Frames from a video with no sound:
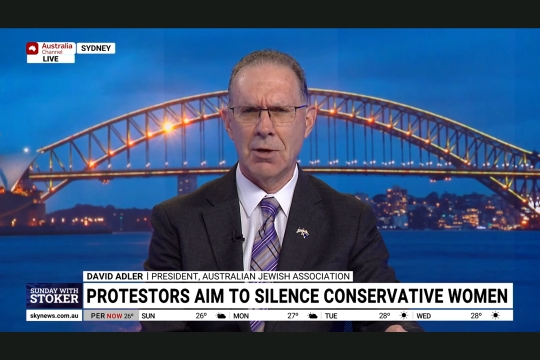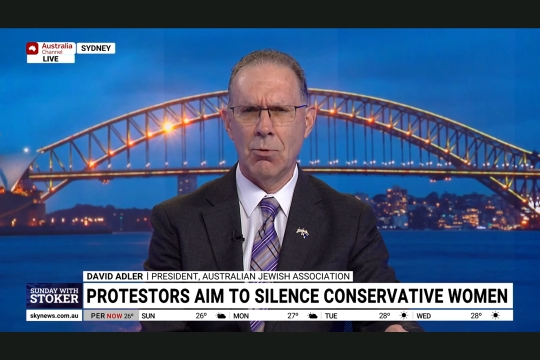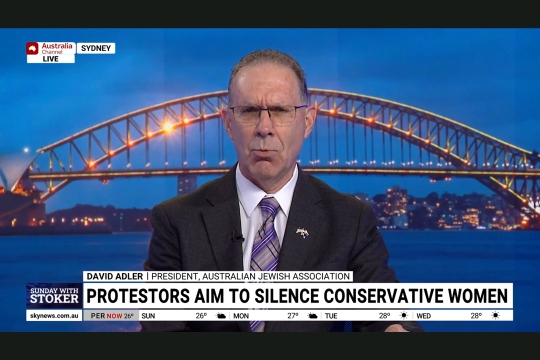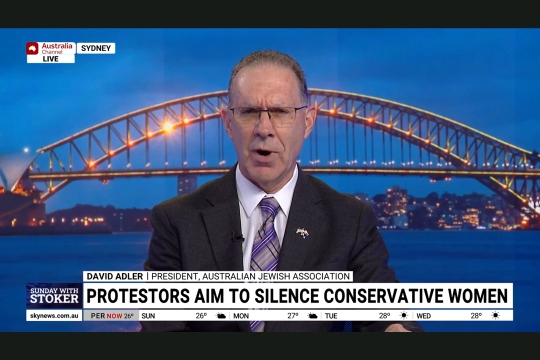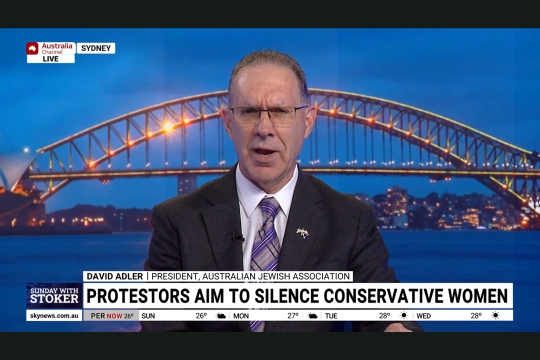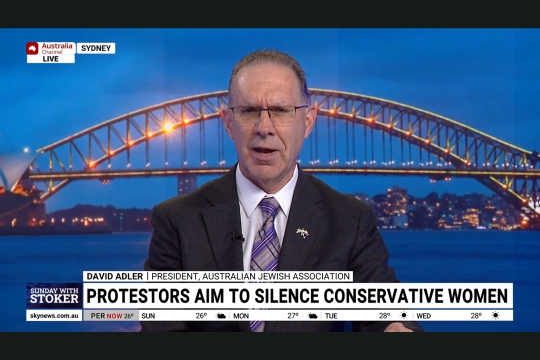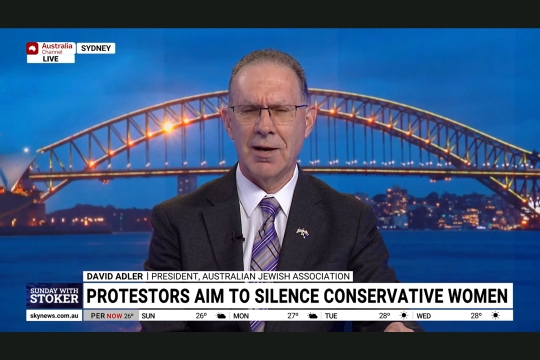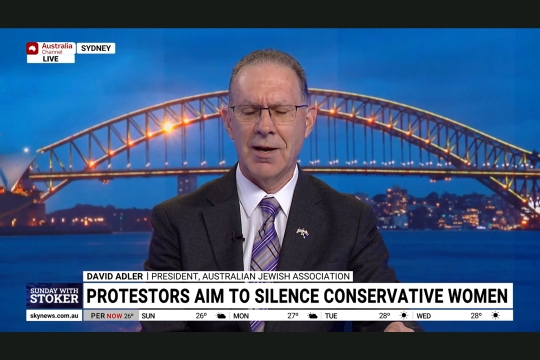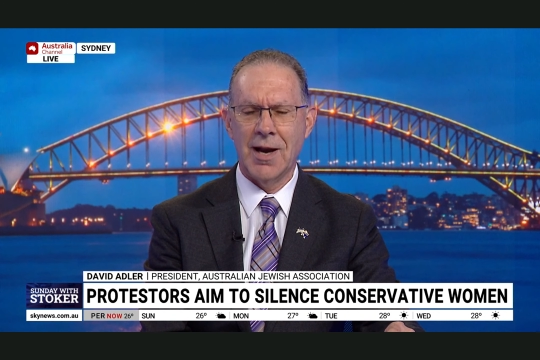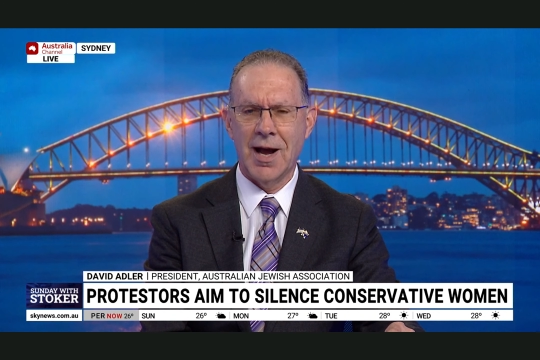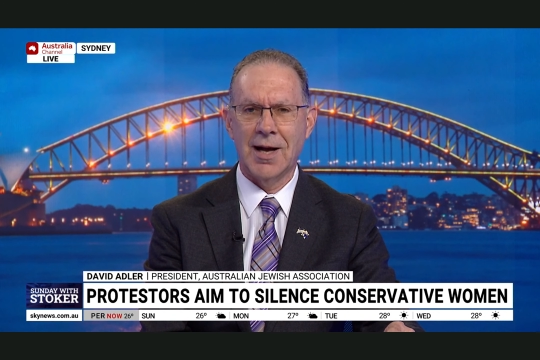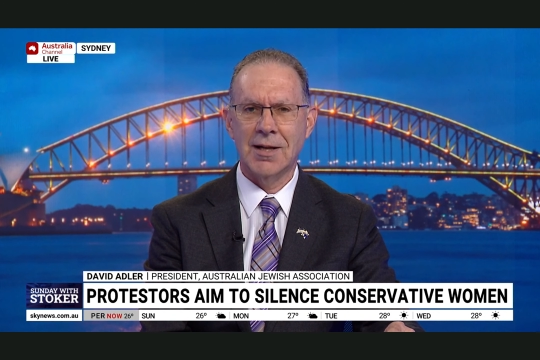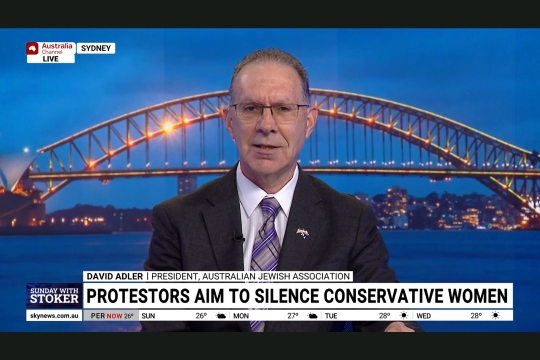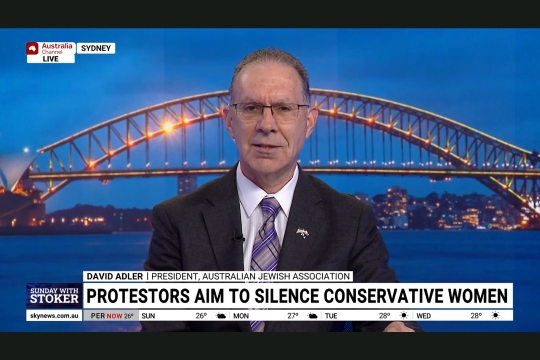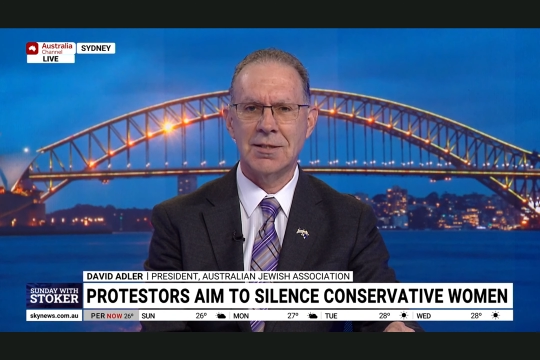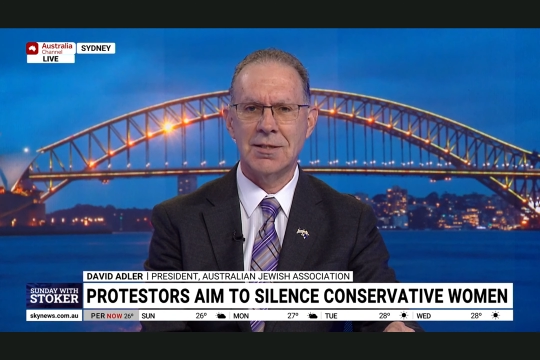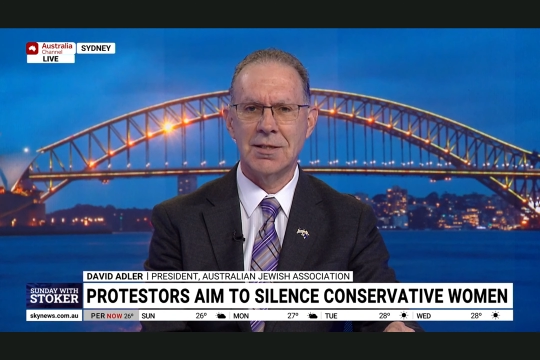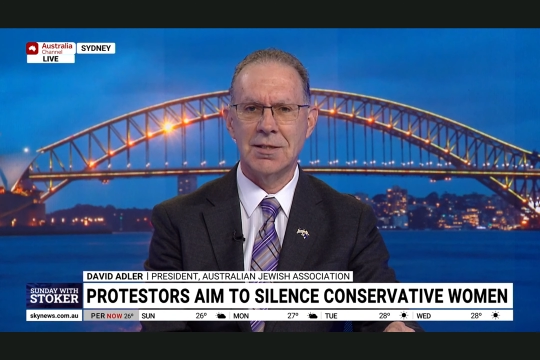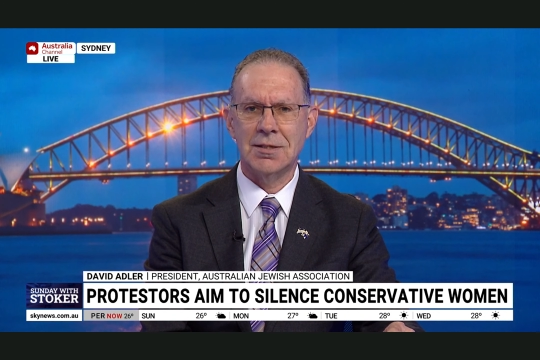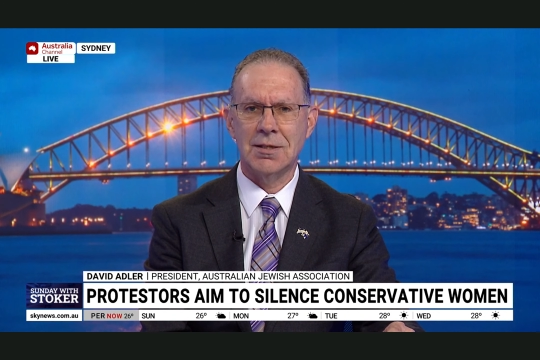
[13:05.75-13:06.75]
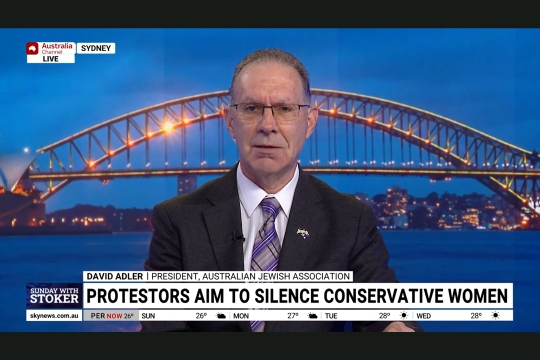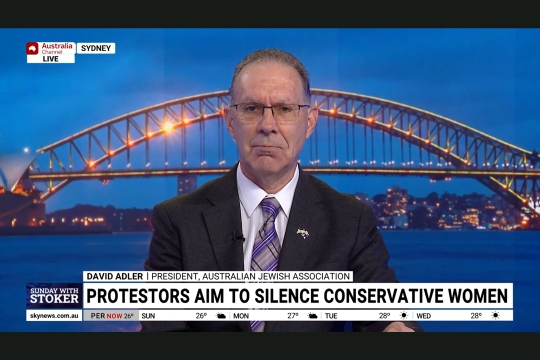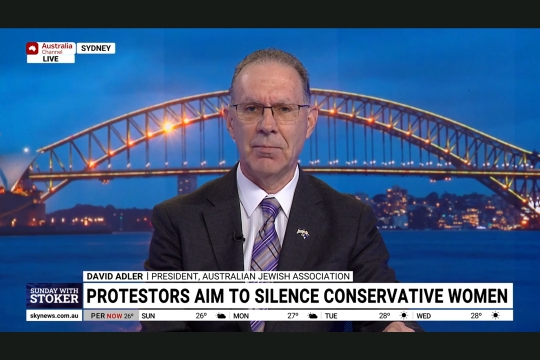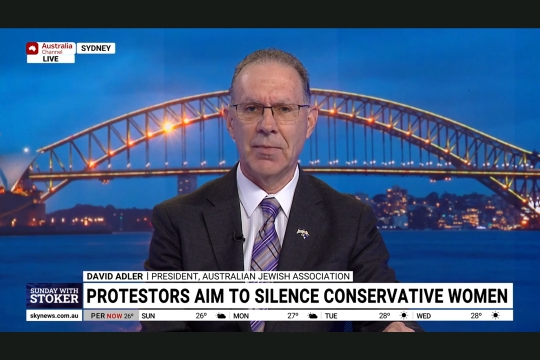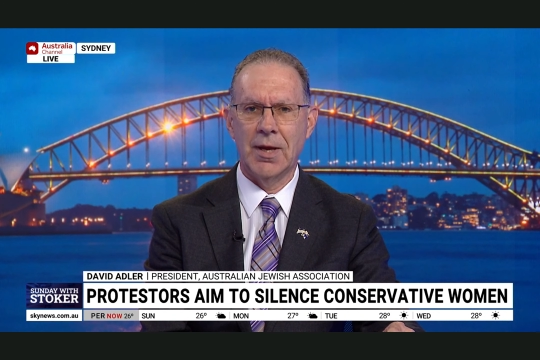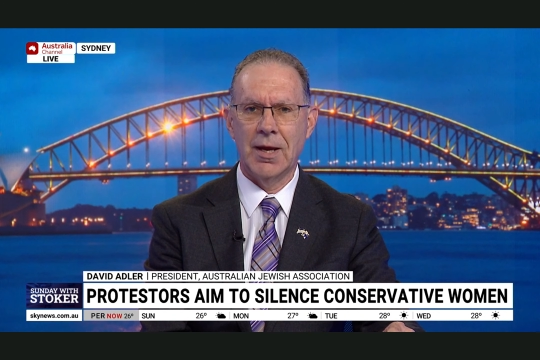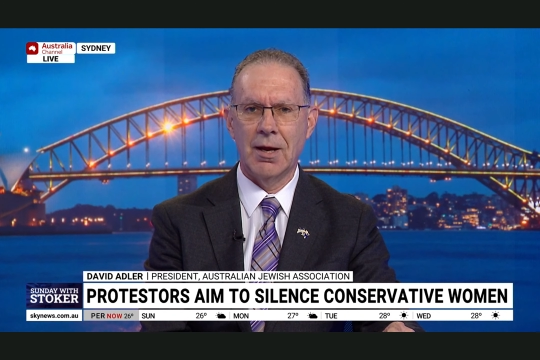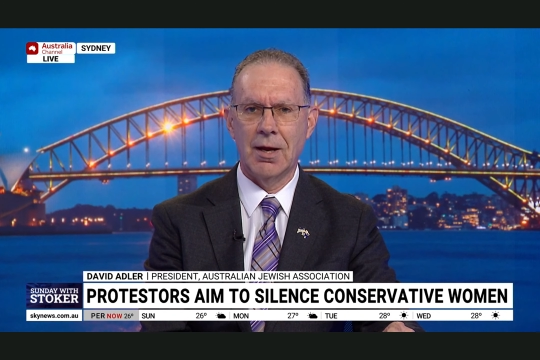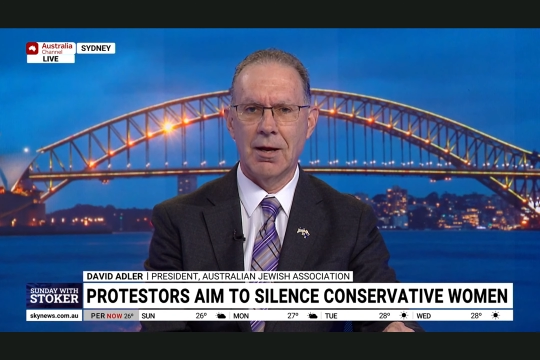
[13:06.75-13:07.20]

where Nazism